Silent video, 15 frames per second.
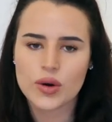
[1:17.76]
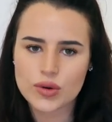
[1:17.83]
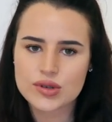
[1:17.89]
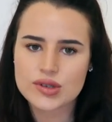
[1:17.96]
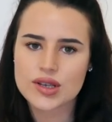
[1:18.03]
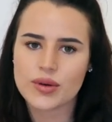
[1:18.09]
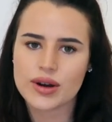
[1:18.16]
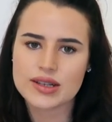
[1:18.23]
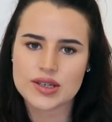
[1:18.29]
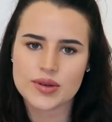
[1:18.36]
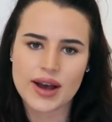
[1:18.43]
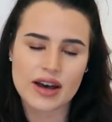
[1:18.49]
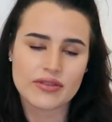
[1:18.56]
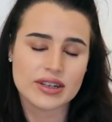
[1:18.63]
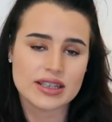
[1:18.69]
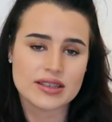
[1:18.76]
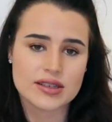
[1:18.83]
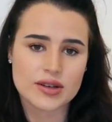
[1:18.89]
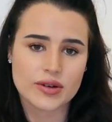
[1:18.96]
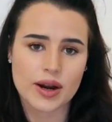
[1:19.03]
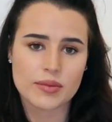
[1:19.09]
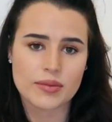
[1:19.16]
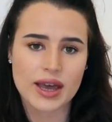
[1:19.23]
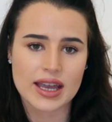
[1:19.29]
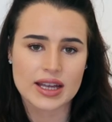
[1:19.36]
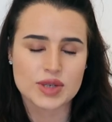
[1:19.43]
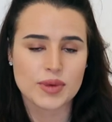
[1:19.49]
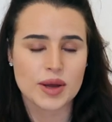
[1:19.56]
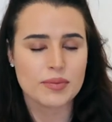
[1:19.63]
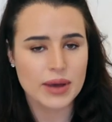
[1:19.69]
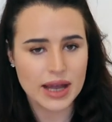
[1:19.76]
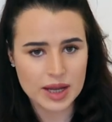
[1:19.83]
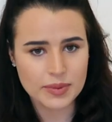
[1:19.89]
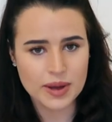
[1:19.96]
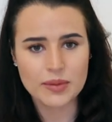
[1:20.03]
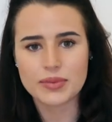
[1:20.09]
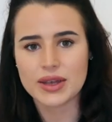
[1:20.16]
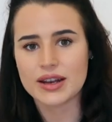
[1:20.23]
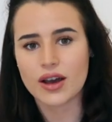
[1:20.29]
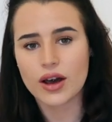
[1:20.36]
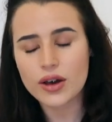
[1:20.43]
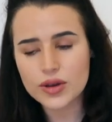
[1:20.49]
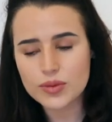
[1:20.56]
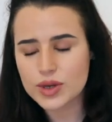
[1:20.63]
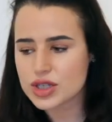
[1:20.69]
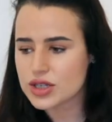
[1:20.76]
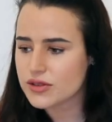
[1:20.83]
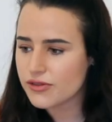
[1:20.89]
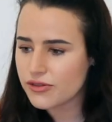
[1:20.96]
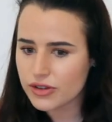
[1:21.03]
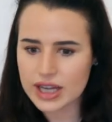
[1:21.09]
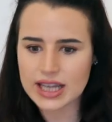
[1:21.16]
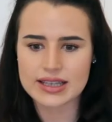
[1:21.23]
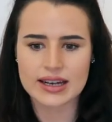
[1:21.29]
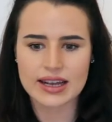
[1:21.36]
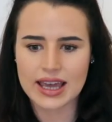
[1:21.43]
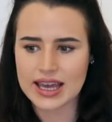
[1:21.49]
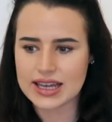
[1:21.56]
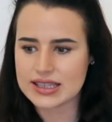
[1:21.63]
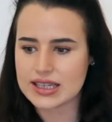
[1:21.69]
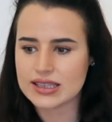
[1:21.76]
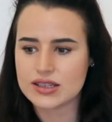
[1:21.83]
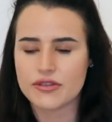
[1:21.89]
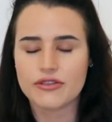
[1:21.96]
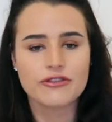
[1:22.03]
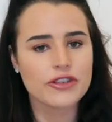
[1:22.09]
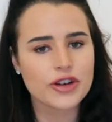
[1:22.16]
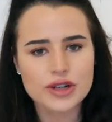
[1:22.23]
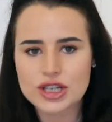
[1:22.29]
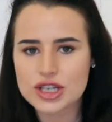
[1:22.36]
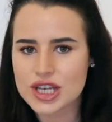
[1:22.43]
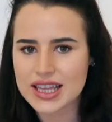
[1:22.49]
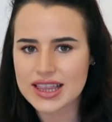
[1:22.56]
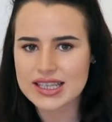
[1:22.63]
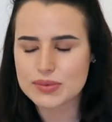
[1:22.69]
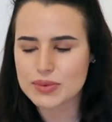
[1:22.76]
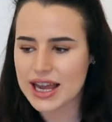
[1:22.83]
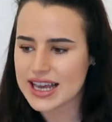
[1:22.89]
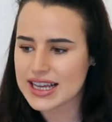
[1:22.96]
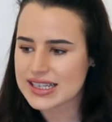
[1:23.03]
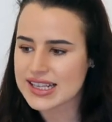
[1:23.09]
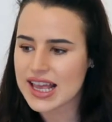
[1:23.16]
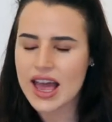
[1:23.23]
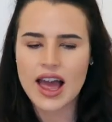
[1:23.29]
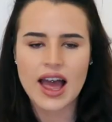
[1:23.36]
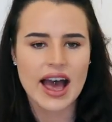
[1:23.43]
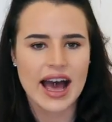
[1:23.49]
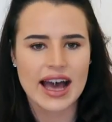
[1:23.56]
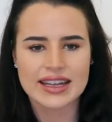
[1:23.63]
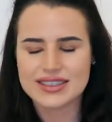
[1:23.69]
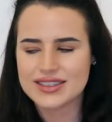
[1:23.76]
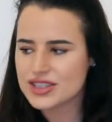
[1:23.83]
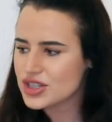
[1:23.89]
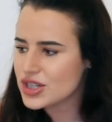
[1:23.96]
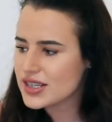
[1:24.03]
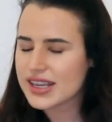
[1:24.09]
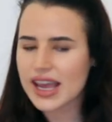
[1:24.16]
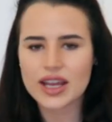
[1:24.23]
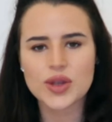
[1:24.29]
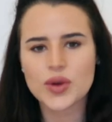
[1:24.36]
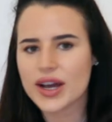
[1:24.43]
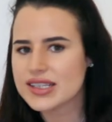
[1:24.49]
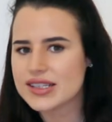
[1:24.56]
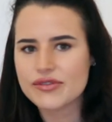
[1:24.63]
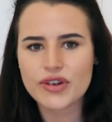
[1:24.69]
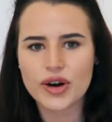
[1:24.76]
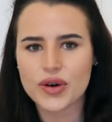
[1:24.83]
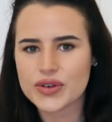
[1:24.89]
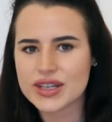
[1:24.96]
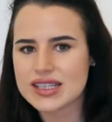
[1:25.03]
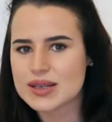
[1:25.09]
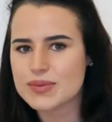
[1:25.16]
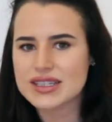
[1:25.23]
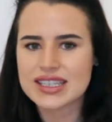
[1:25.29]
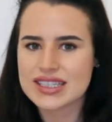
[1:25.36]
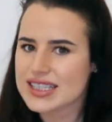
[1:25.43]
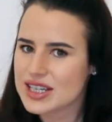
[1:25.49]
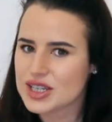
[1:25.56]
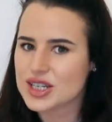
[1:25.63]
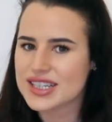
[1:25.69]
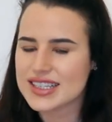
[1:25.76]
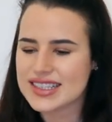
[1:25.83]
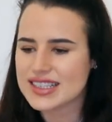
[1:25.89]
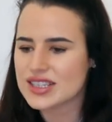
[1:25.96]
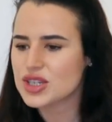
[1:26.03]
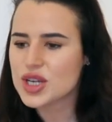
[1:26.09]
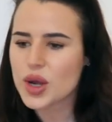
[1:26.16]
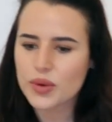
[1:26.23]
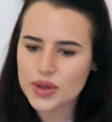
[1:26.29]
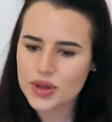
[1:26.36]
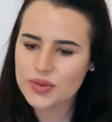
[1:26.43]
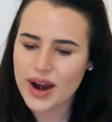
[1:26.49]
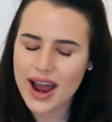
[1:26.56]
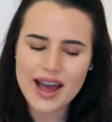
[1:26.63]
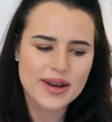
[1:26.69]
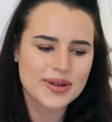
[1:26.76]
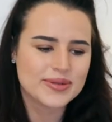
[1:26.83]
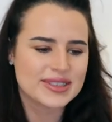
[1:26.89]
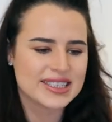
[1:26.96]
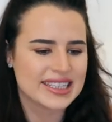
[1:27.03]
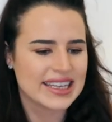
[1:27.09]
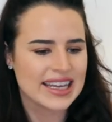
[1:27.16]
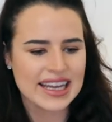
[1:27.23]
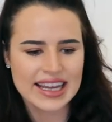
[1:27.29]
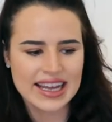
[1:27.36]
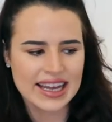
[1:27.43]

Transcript: Also, I do have an Instagram page, my bellabambinaxx, which is fully dedicated to furnishing this place and just getting you guys involved in some indecisions and showing you around and